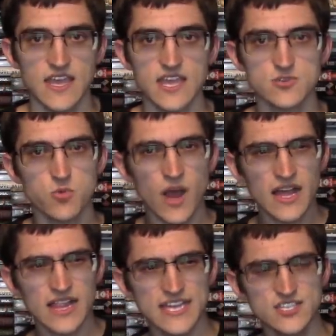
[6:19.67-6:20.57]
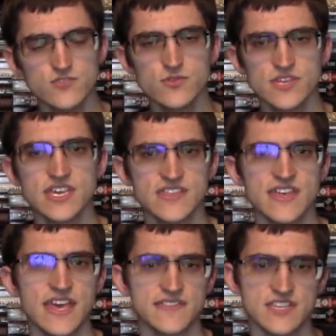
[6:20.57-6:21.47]
And while I do think
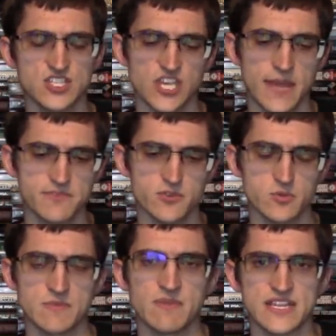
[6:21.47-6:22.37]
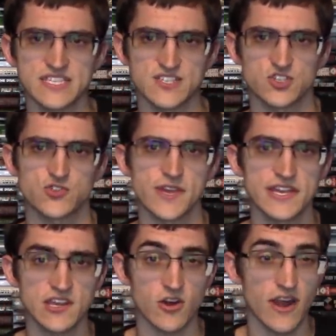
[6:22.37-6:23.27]
that these chapters with Mátyás
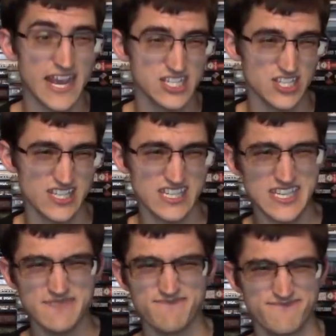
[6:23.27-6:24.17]
training are actually